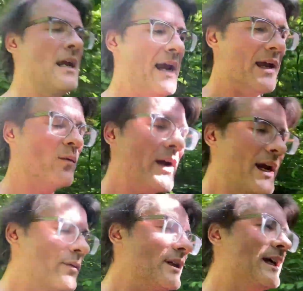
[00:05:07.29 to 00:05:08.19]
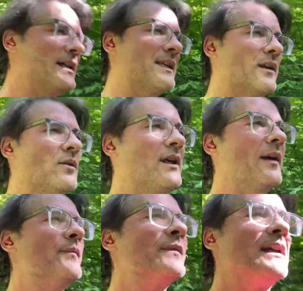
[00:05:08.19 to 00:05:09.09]
And when I realized that, okay,
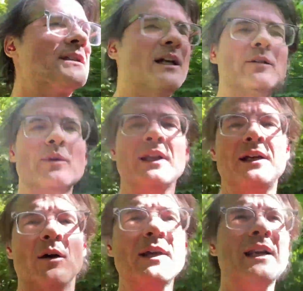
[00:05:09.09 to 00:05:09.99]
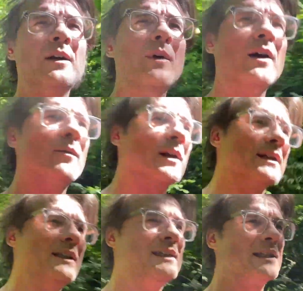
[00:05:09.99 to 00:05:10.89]
it's not really going anywhere, well,
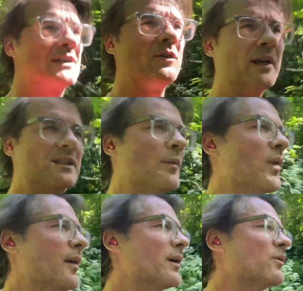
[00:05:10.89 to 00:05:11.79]
at least it's going somewhere, but